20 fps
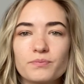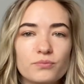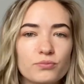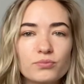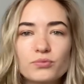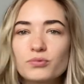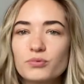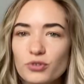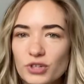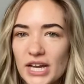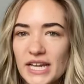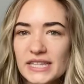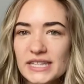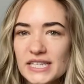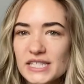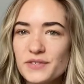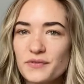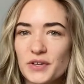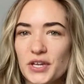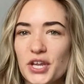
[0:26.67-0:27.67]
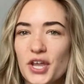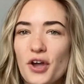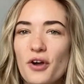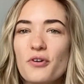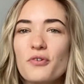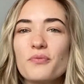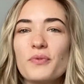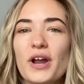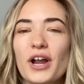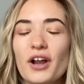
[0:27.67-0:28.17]
create this
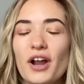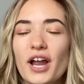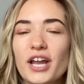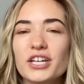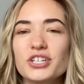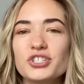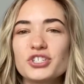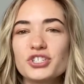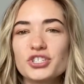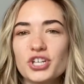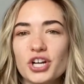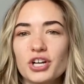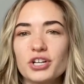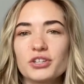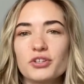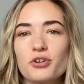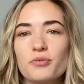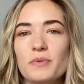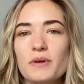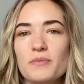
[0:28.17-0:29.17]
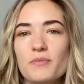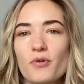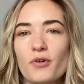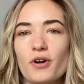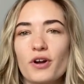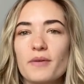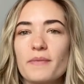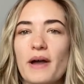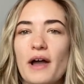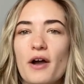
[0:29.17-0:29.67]
video where I could just share a little bit
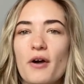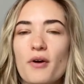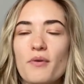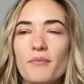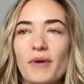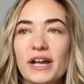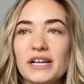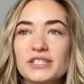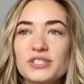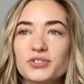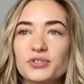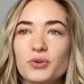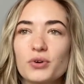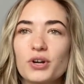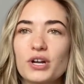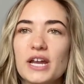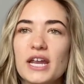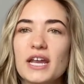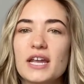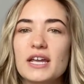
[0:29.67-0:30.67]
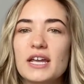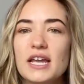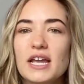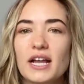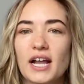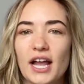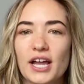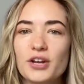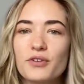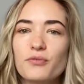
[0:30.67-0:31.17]
more about my story,
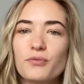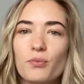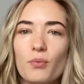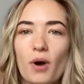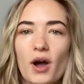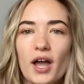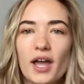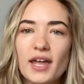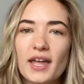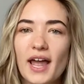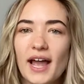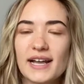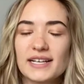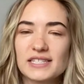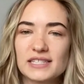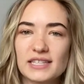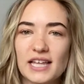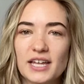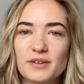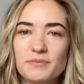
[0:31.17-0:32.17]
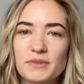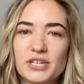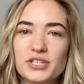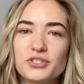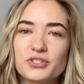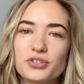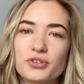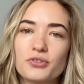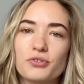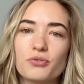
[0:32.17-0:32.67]
kind of what has led me
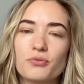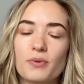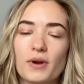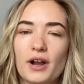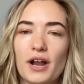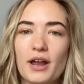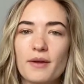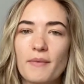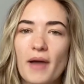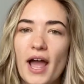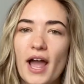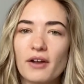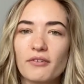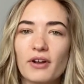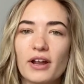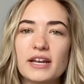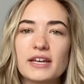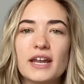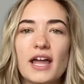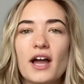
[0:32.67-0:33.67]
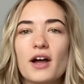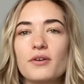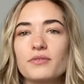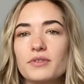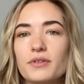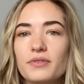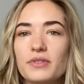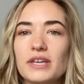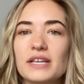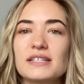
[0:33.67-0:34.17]
to where I'm at right now,
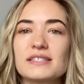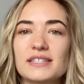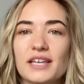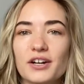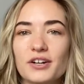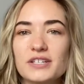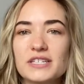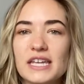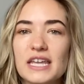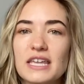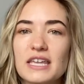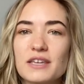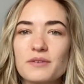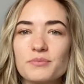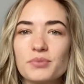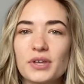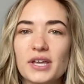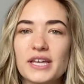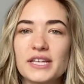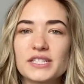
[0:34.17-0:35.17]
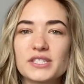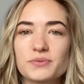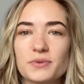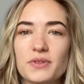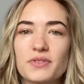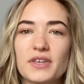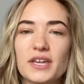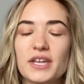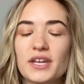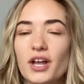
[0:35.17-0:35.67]
the things that are taking place
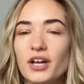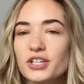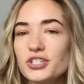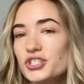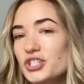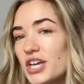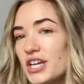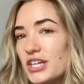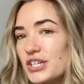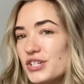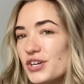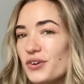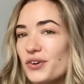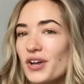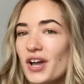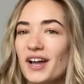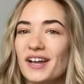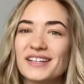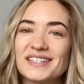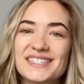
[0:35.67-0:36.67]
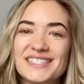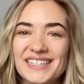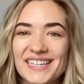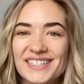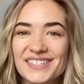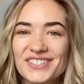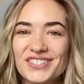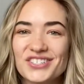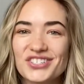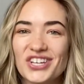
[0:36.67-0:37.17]
within Unshaken Yoga and
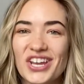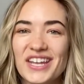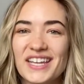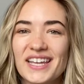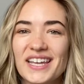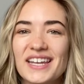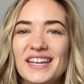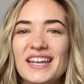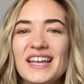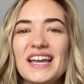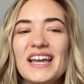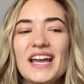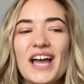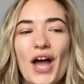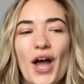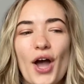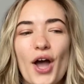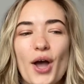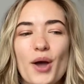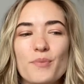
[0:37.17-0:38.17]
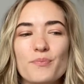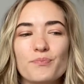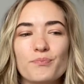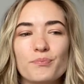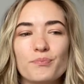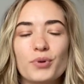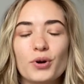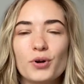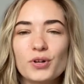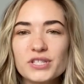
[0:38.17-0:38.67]
Stand Unshaken,
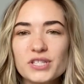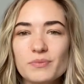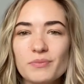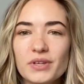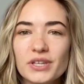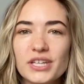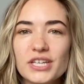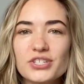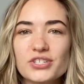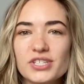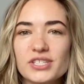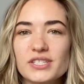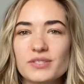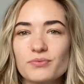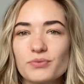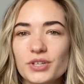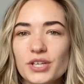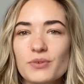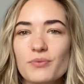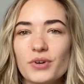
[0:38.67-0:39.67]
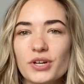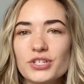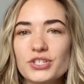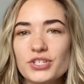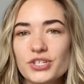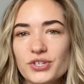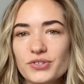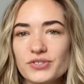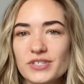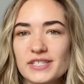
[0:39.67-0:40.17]
but ultimately just really wanted
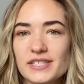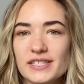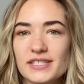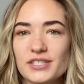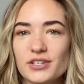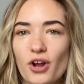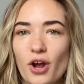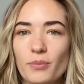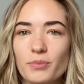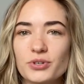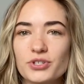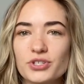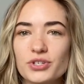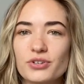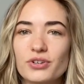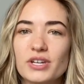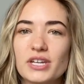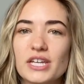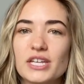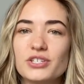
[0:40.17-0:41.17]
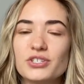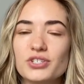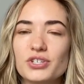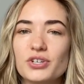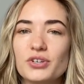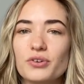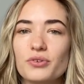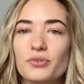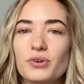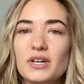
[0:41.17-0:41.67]
to use this as an opportunity
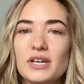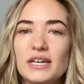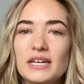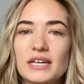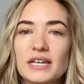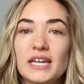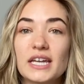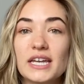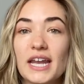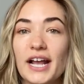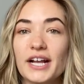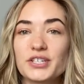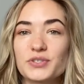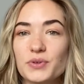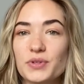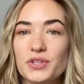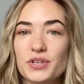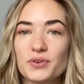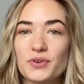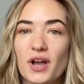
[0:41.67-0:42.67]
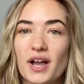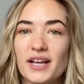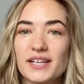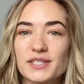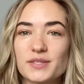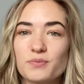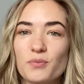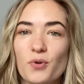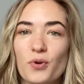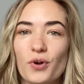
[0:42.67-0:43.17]
to connect with you
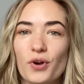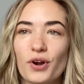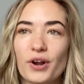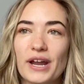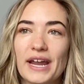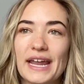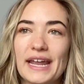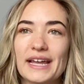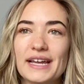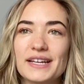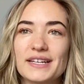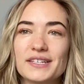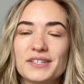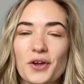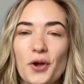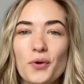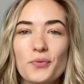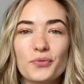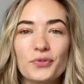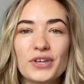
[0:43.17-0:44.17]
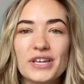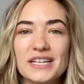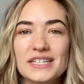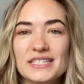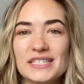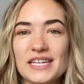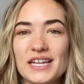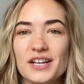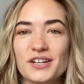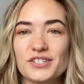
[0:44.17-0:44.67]
guys more and hopefully get
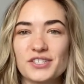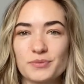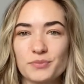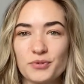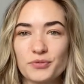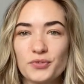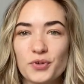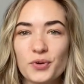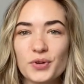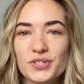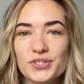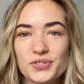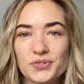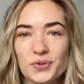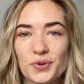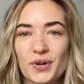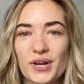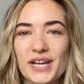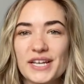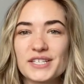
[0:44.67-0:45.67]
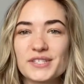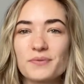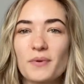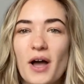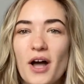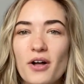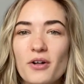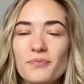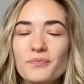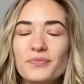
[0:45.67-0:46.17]
to hear some of your story as
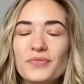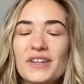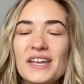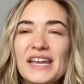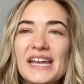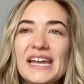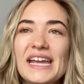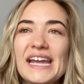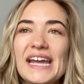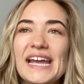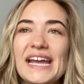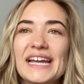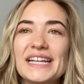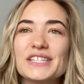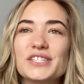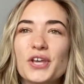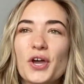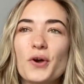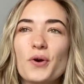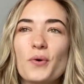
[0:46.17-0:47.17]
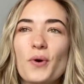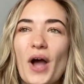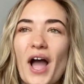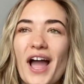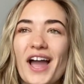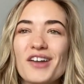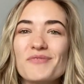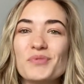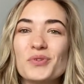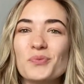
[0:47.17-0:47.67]
well. And so
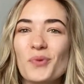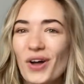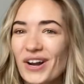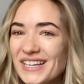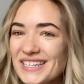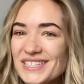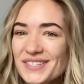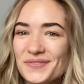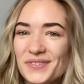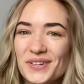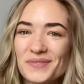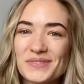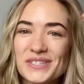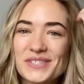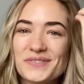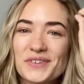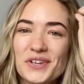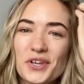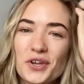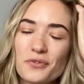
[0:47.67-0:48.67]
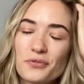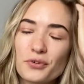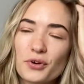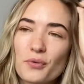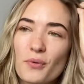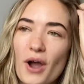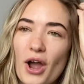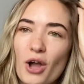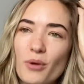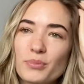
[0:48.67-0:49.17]
I've been wanting to film this video for
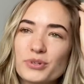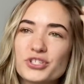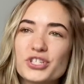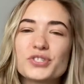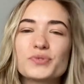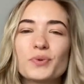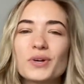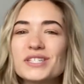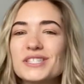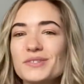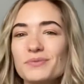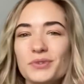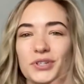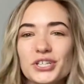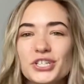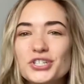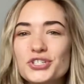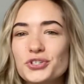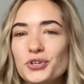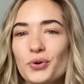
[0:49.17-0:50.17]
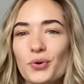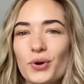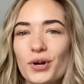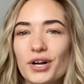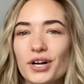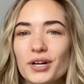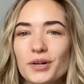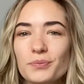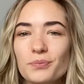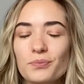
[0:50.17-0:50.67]
a while, but just wasn't really
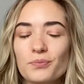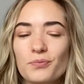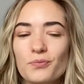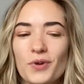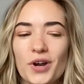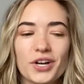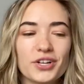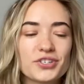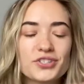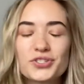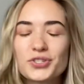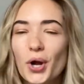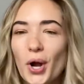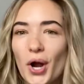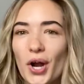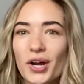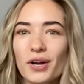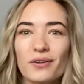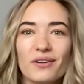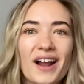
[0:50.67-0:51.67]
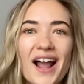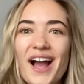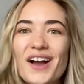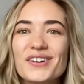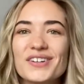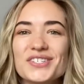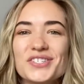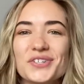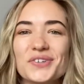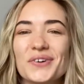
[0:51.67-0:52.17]
sure where to start or how
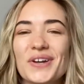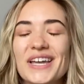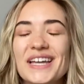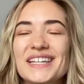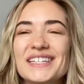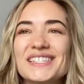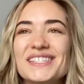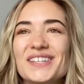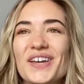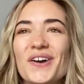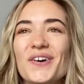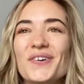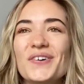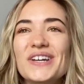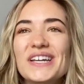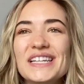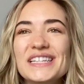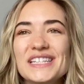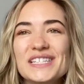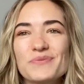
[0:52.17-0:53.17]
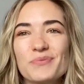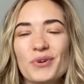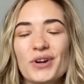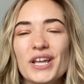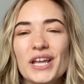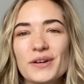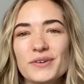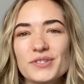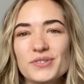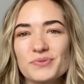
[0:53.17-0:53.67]
to do it. And so this
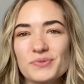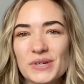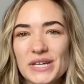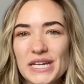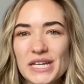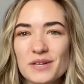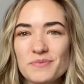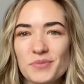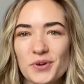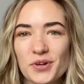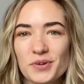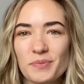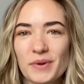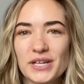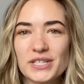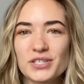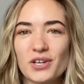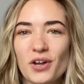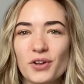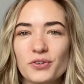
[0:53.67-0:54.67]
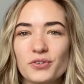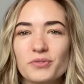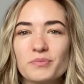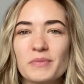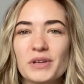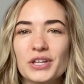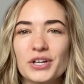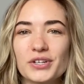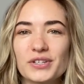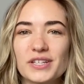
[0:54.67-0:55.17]
morning I was reading a book by Donald
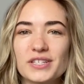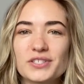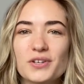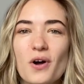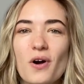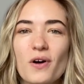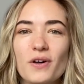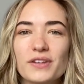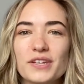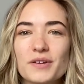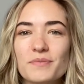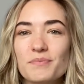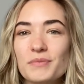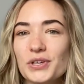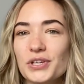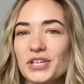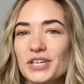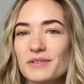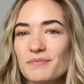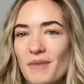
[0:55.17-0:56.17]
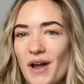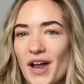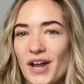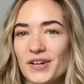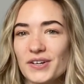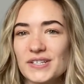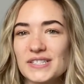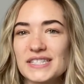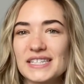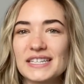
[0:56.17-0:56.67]
Miller that's called A Million
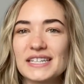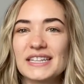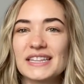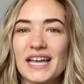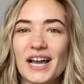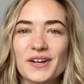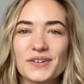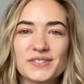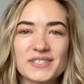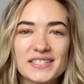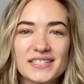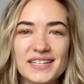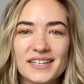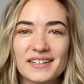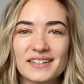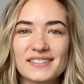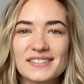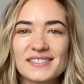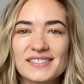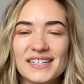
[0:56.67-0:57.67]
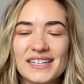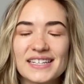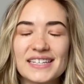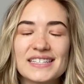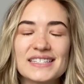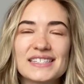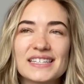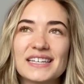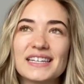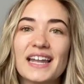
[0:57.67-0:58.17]
Miles in 1,000 Years. And
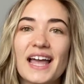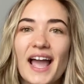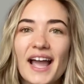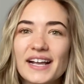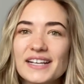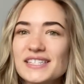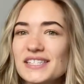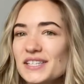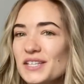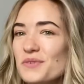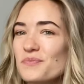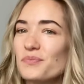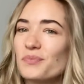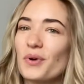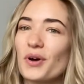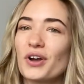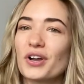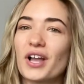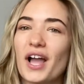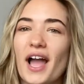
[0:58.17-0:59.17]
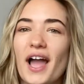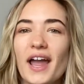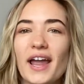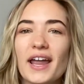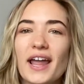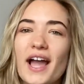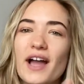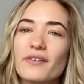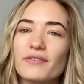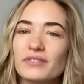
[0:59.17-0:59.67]
it's an excellent book. I
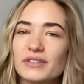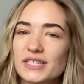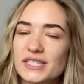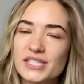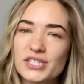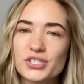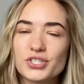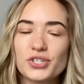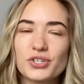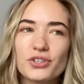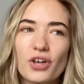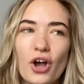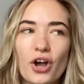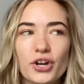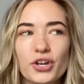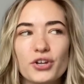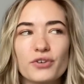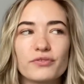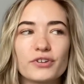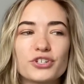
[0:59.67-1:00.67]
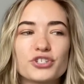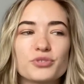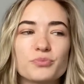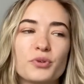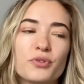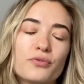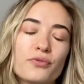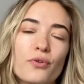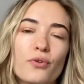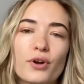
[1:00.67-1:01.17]
have listened to the audio version
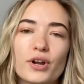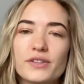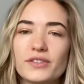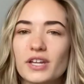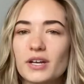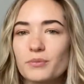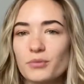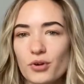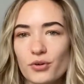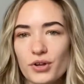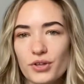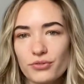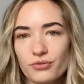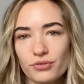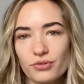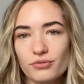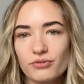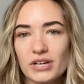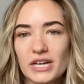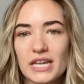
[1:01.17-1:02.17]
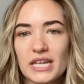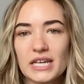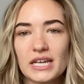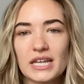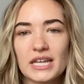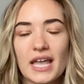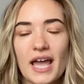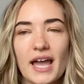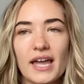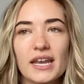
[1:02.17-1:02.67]
before and then I'm going through and reading it
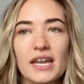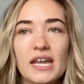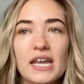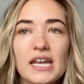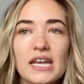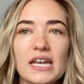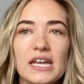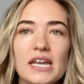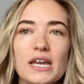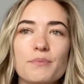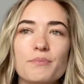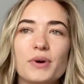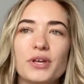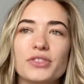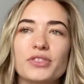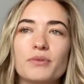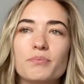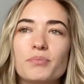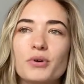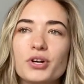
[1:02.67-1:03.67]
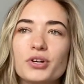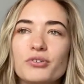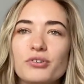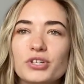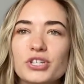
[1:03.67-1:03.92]
again. But the book really